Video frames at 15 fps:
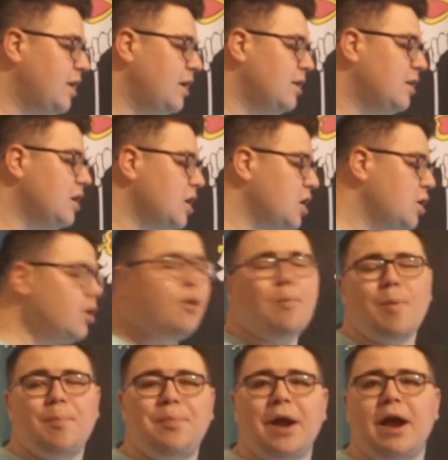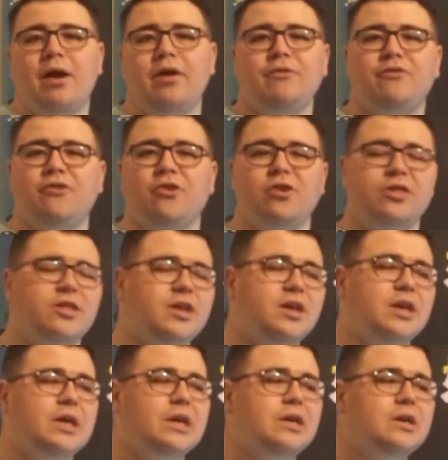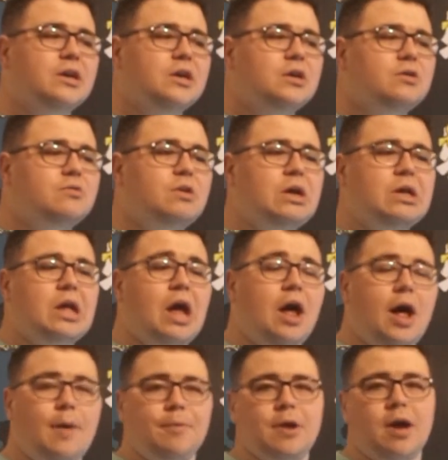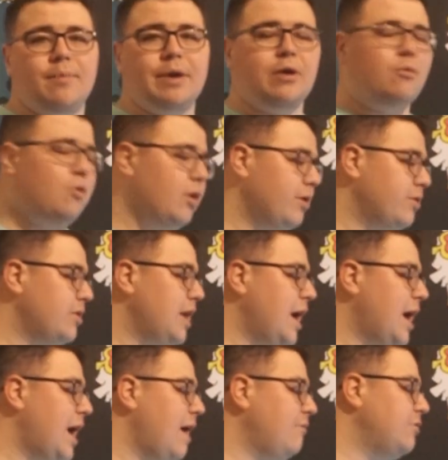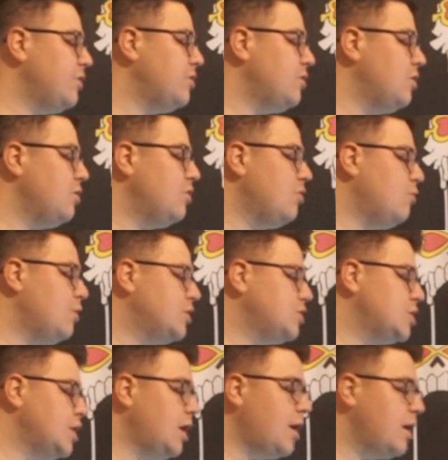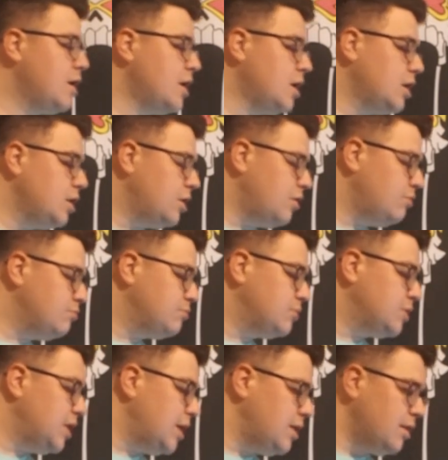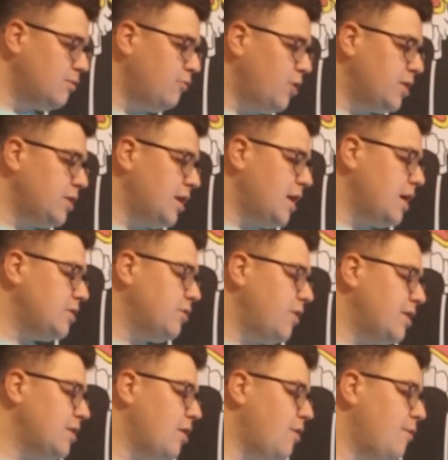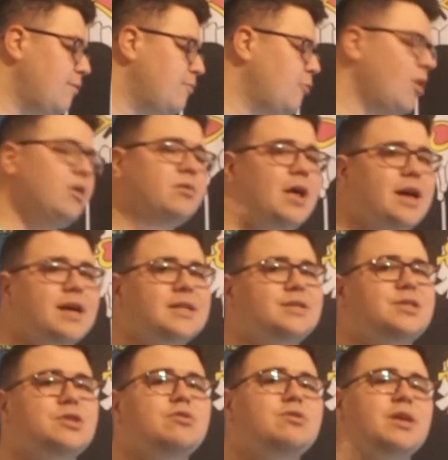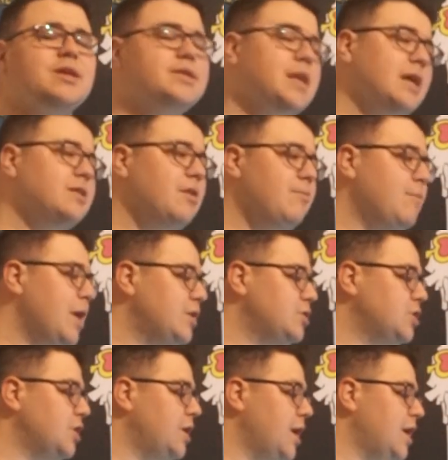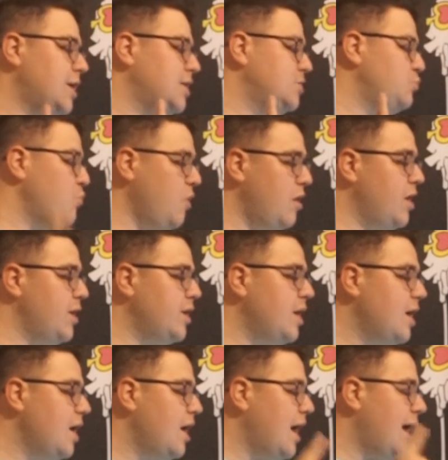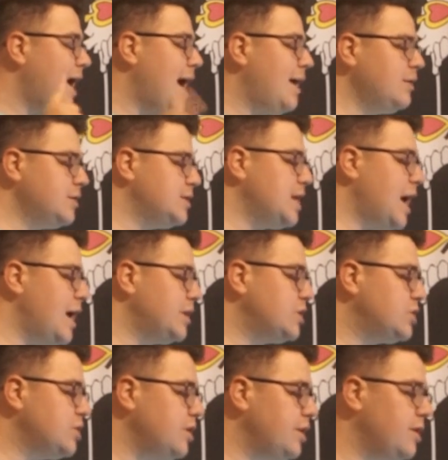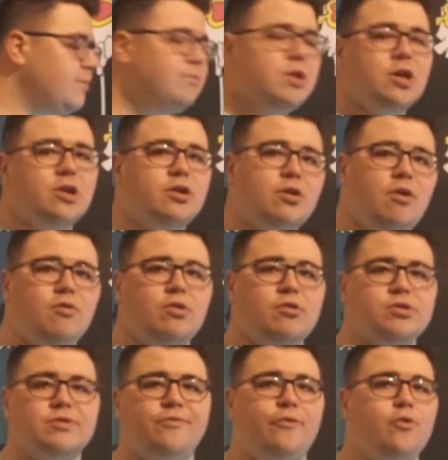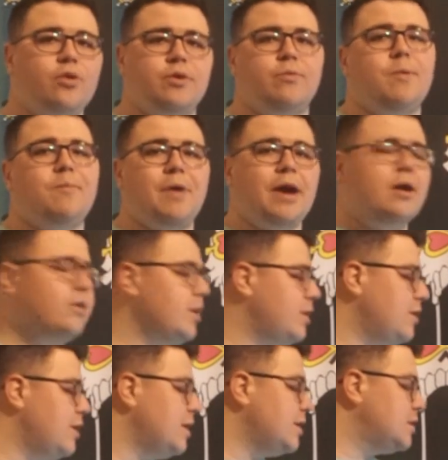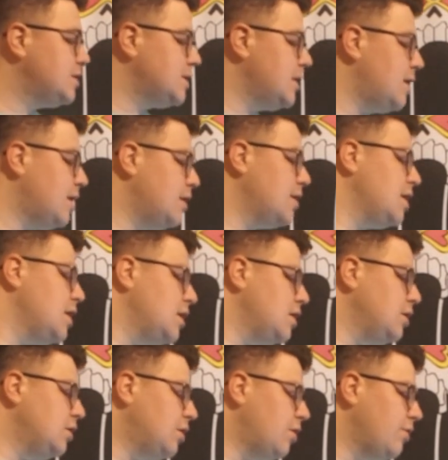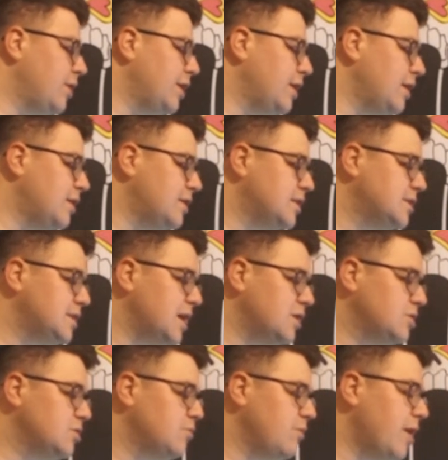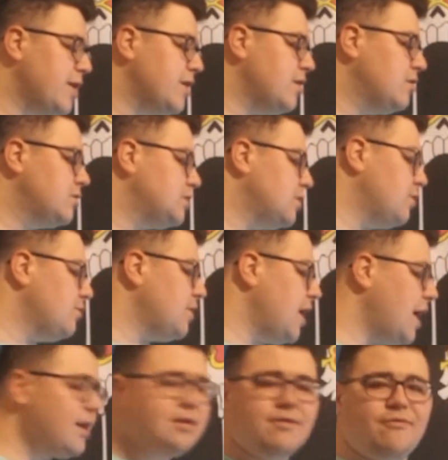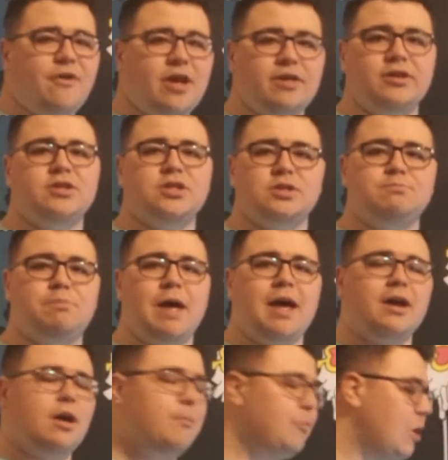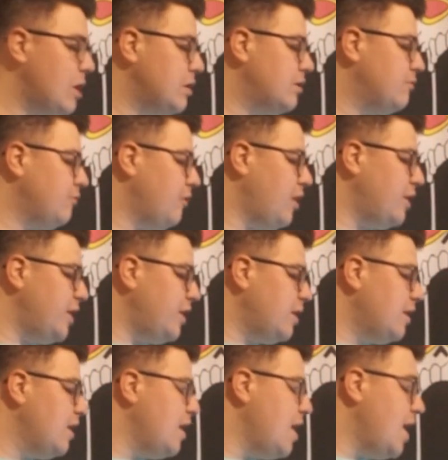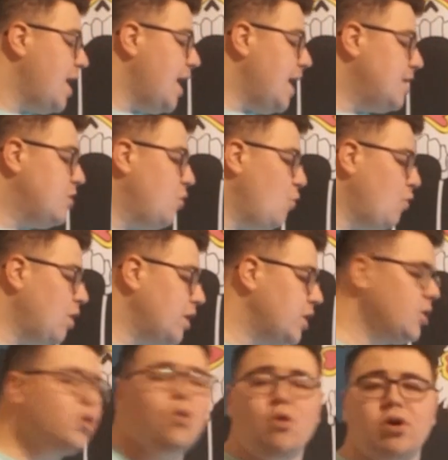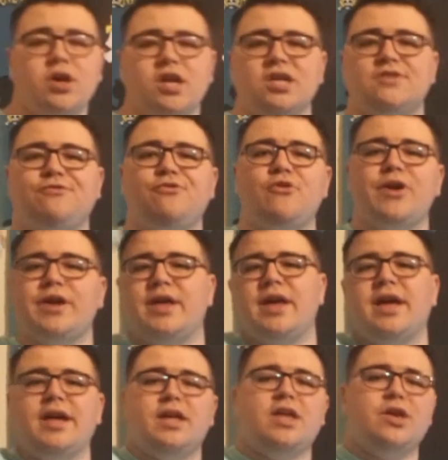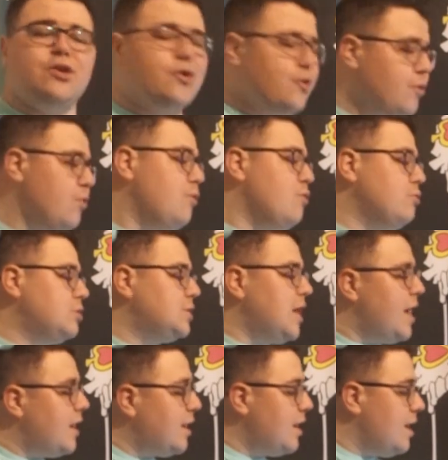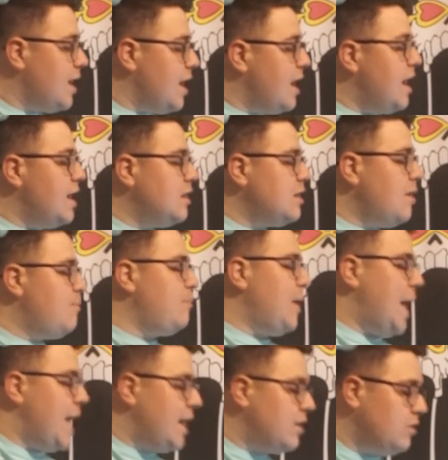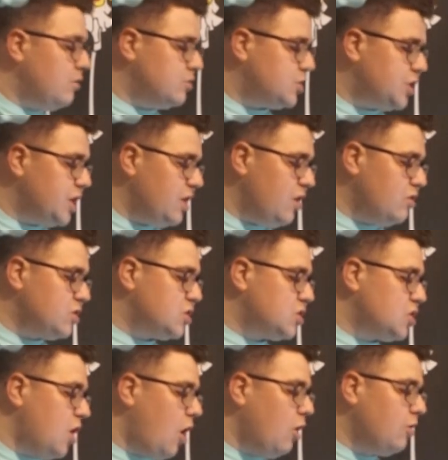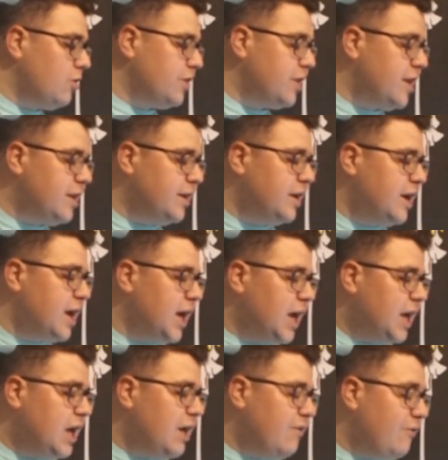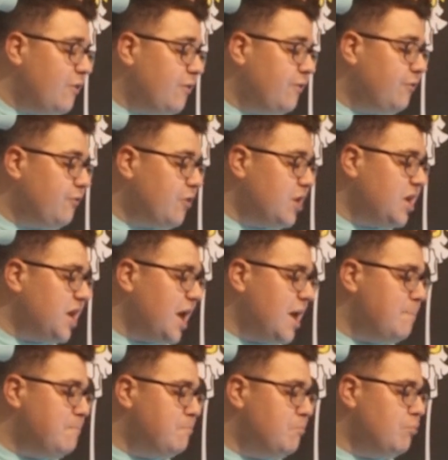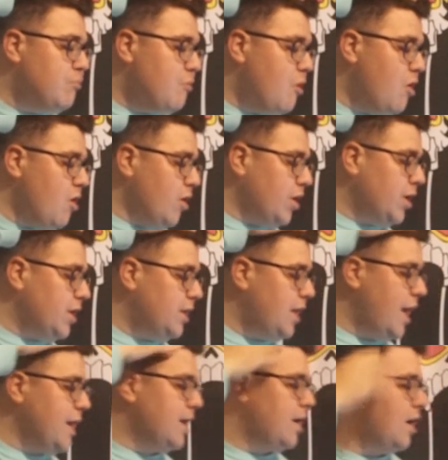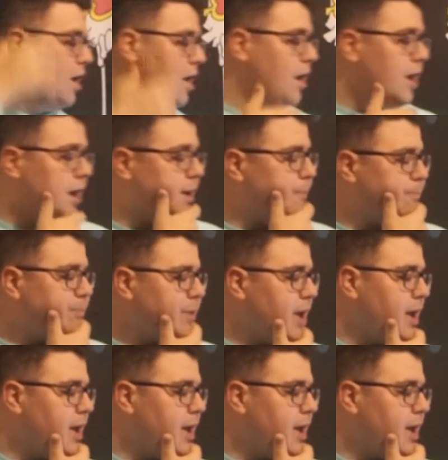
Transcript: and, preparing for the, well, upcoming work they have to do, which, and then one thing I do have to, well, I guess two things I have to mention is, one, Alice actually, looks fully repaired in this, in this section right here. So, yeah, finally she's back up and running. And York is freaking huge. Like, in the panel, she looks taller than even freaking Brooke. Like, I